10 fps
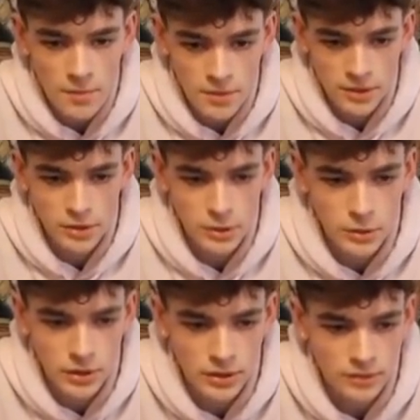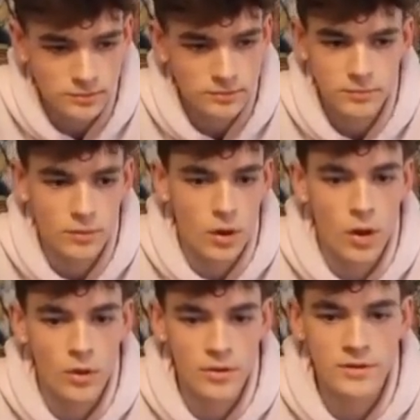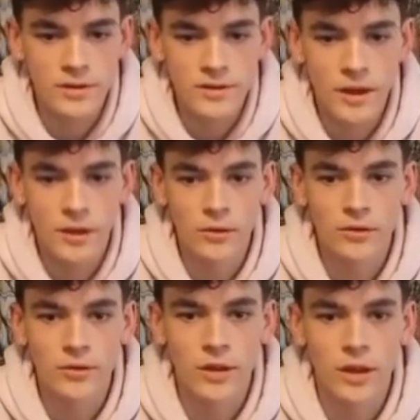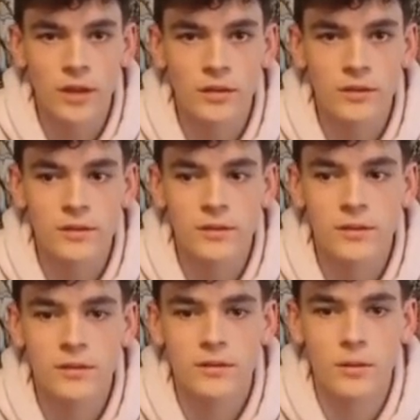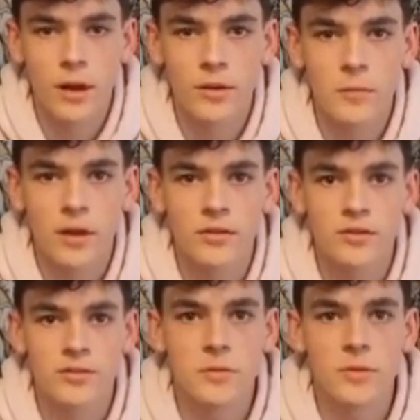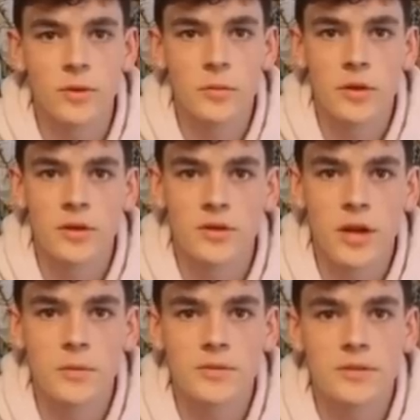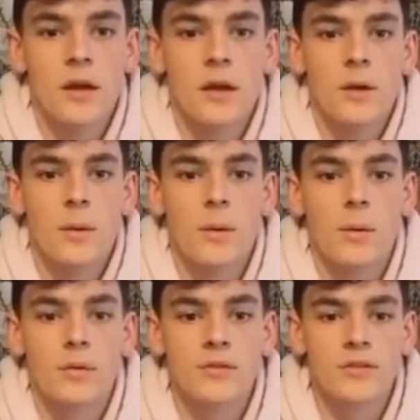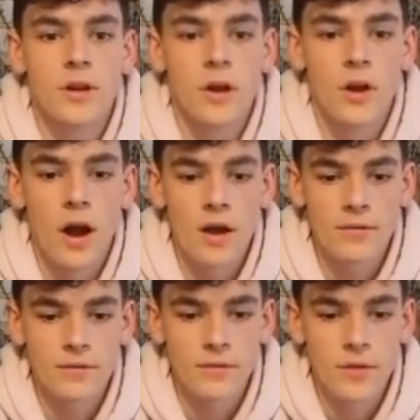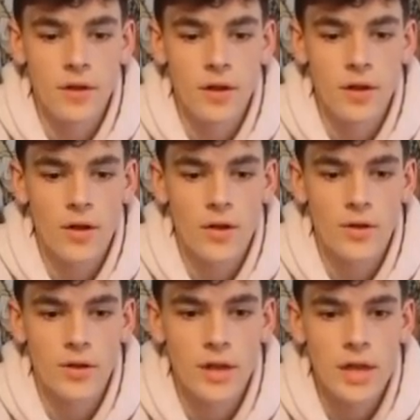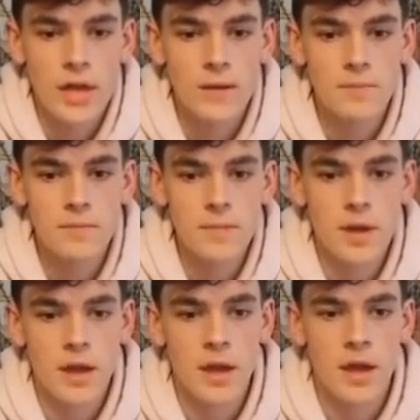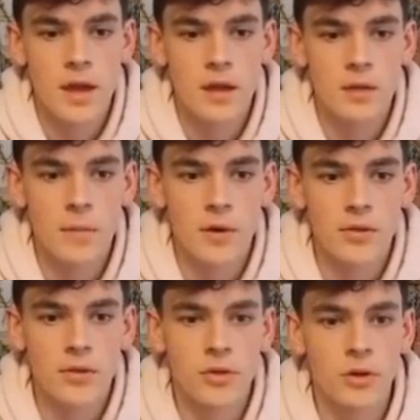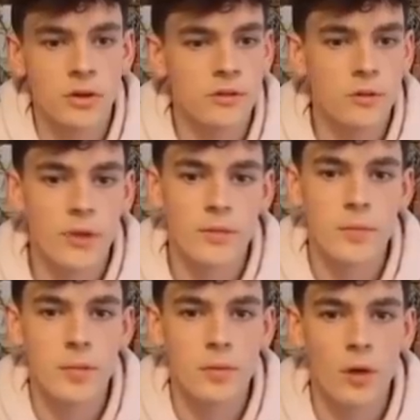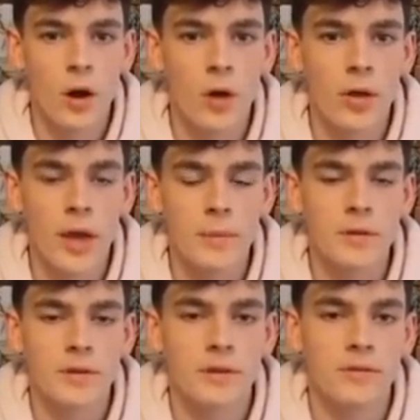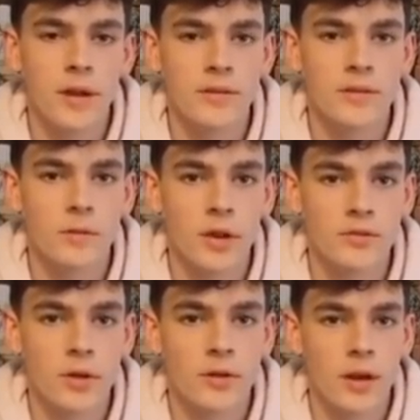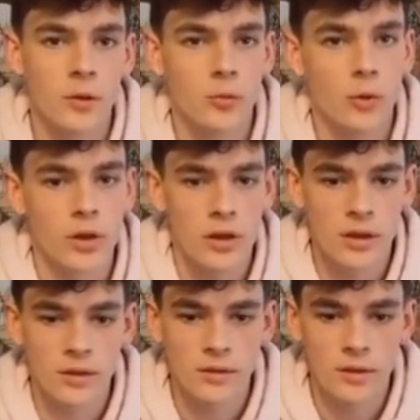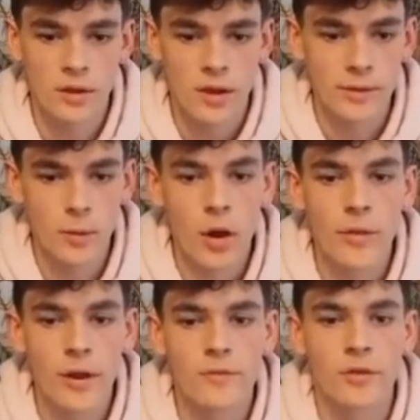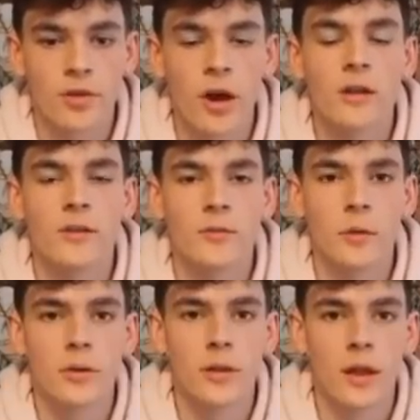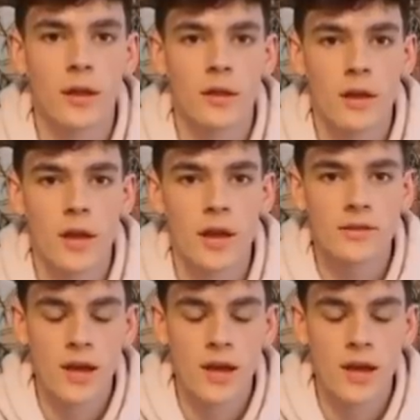including all the details and direct messages between me and James. To start off, him and about 32 other people all came into the fancy restaurant that I was working in, and they were all there for Tati's birthday.